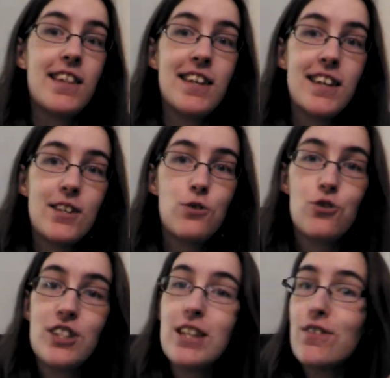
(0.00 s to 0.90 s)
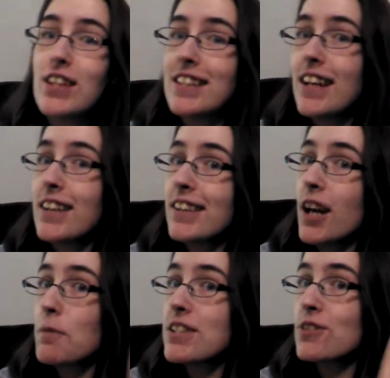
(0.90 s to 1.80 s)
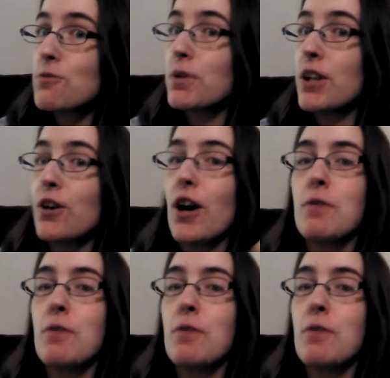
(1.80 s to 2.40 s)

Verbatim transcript: then you should leave that down in the comment section below.